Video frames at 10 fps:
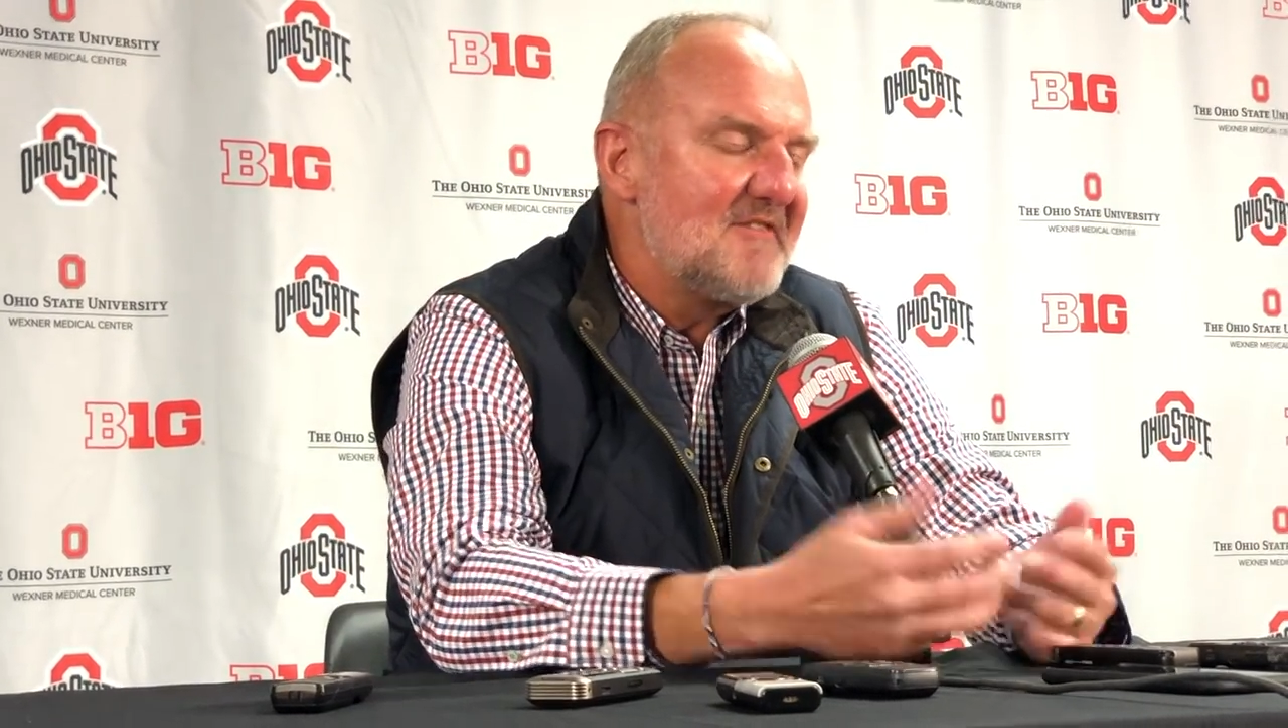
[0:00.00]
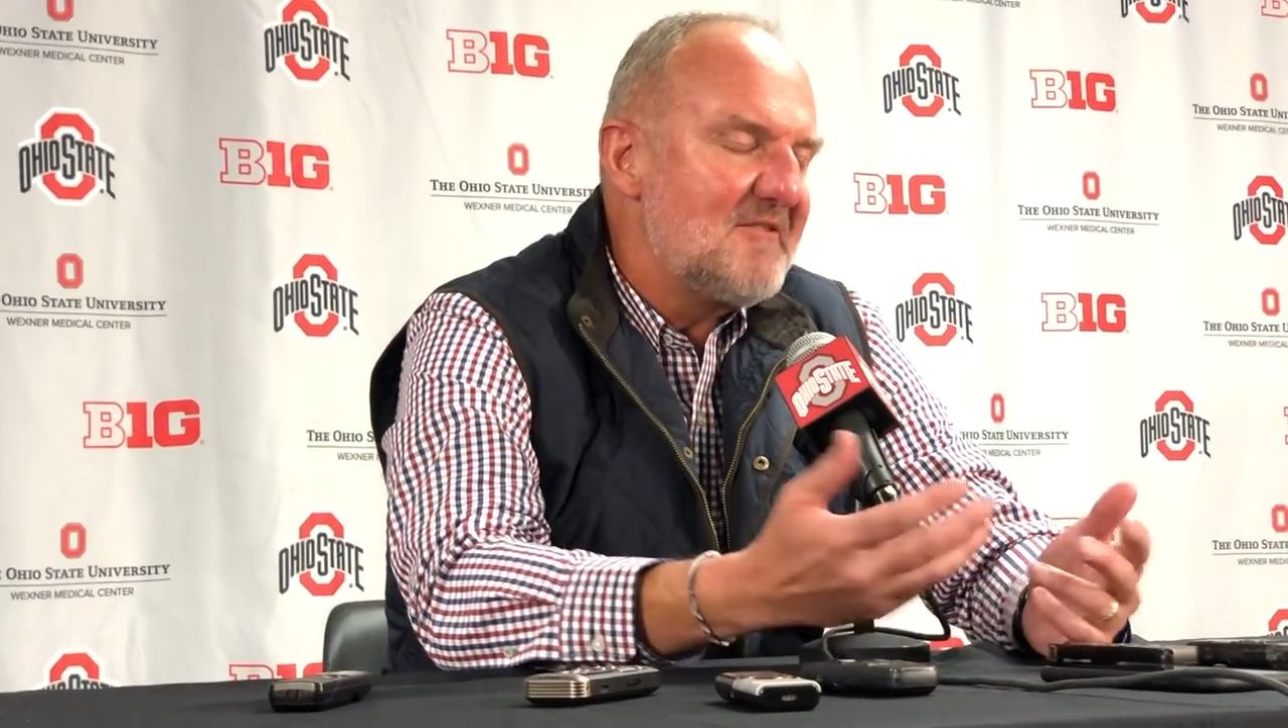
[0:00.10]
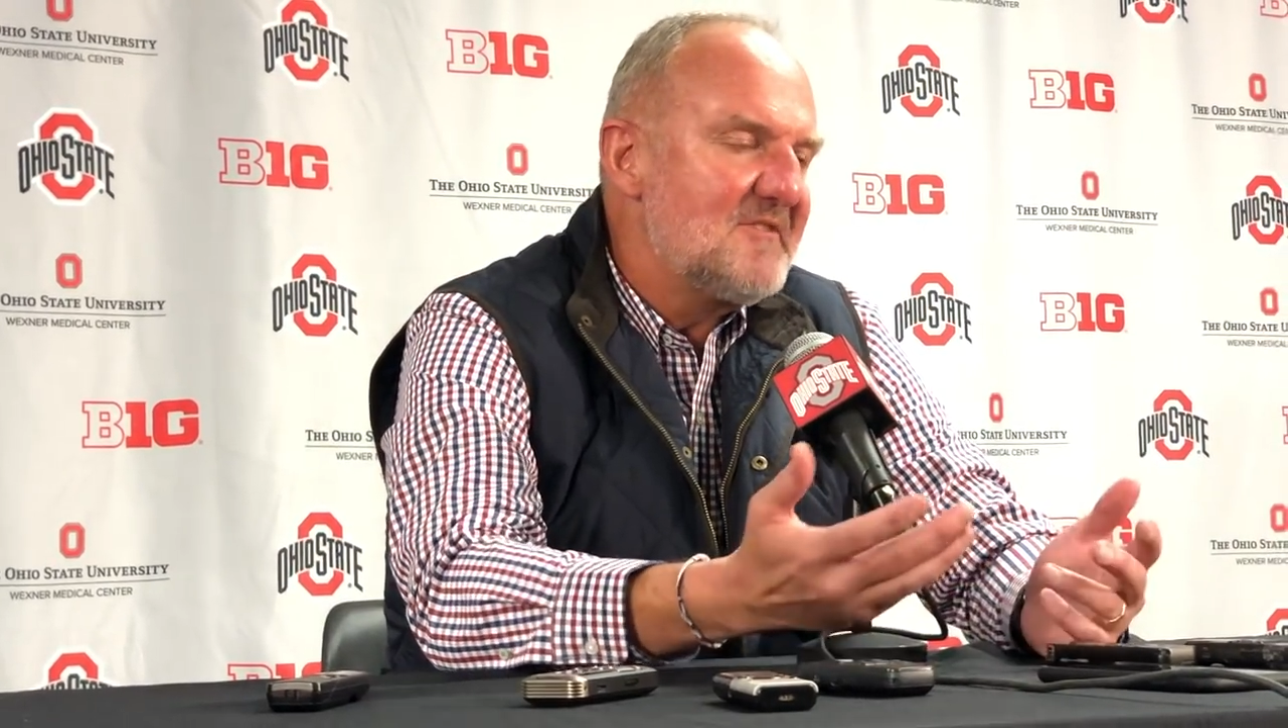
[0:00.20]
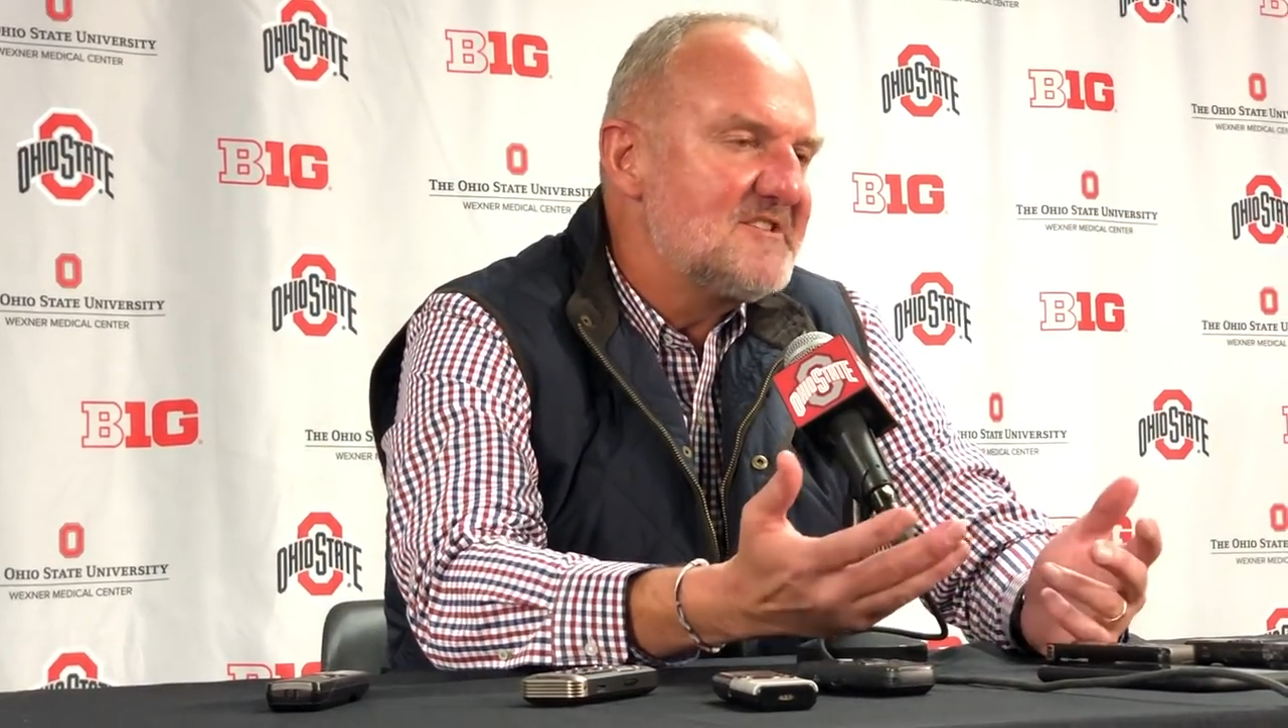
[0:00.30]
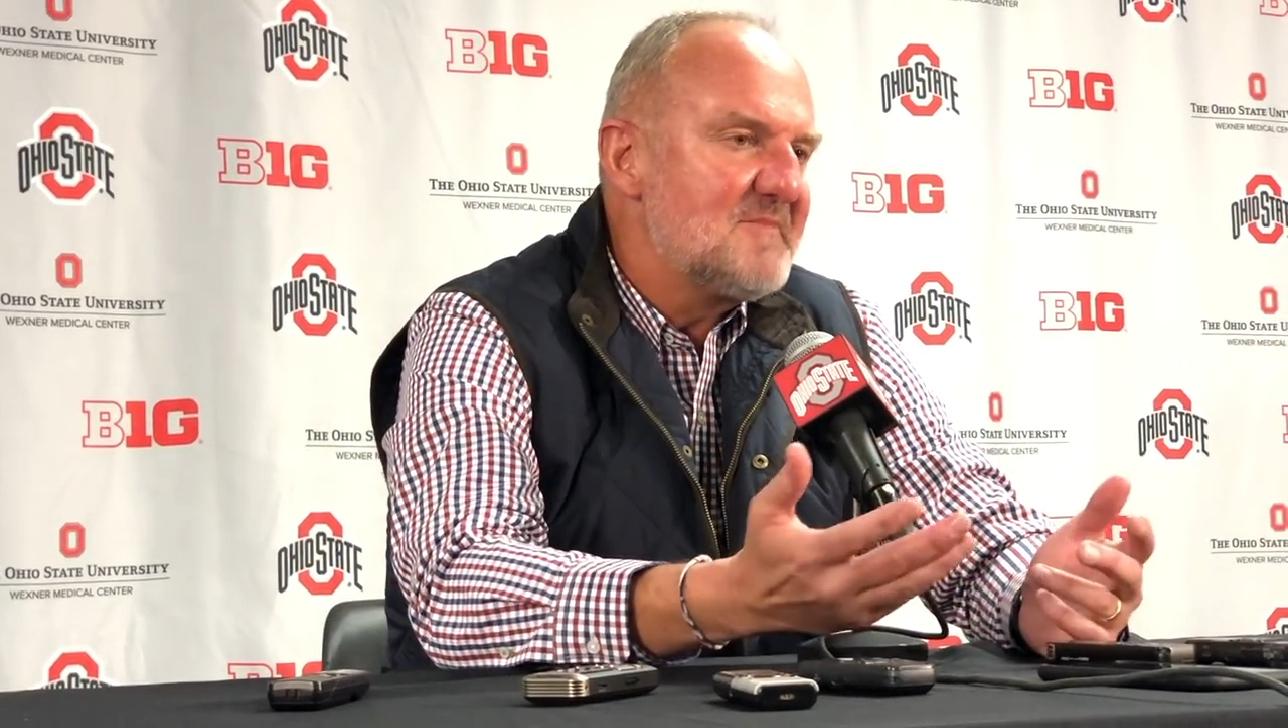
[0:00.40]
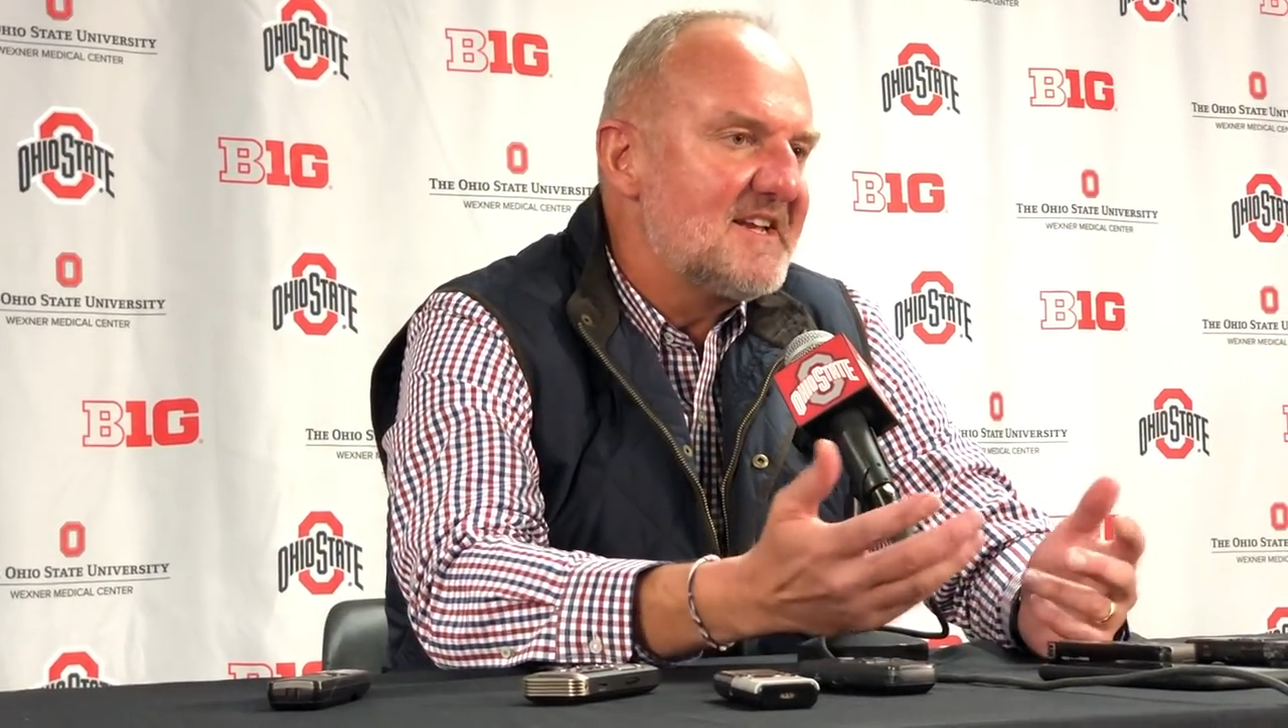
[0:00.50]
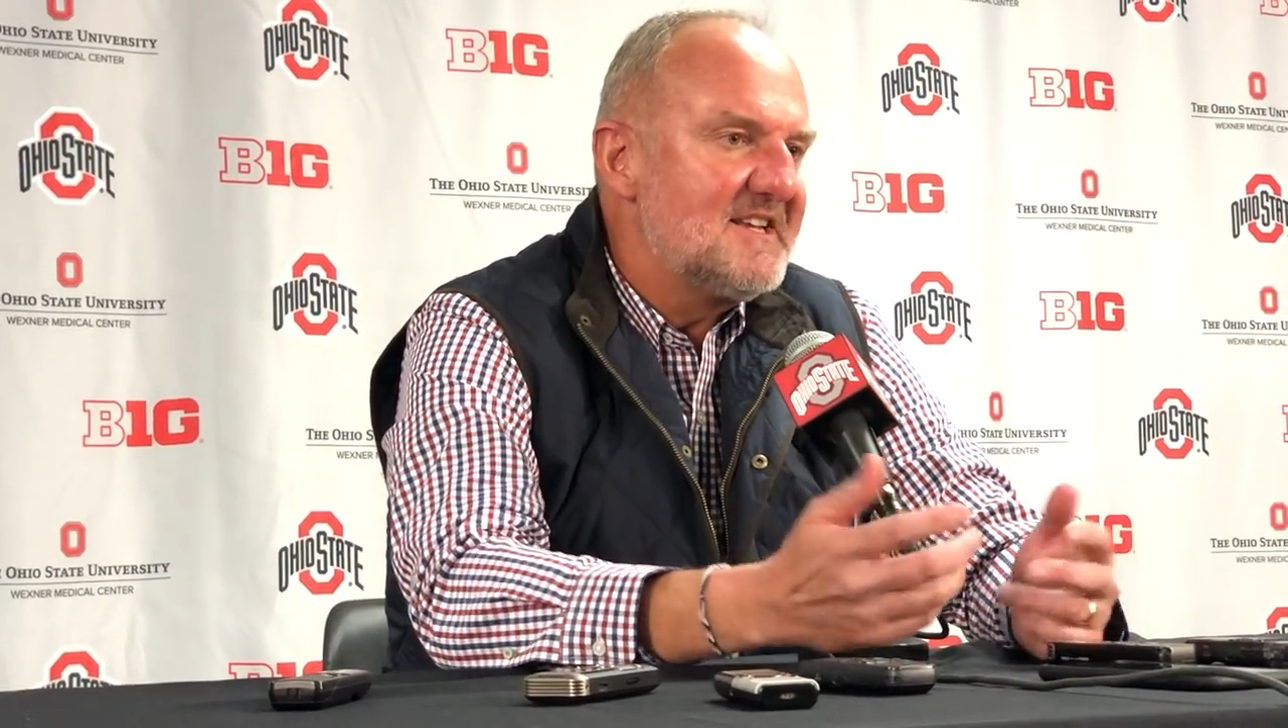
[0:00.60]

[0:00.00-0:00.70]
I raised my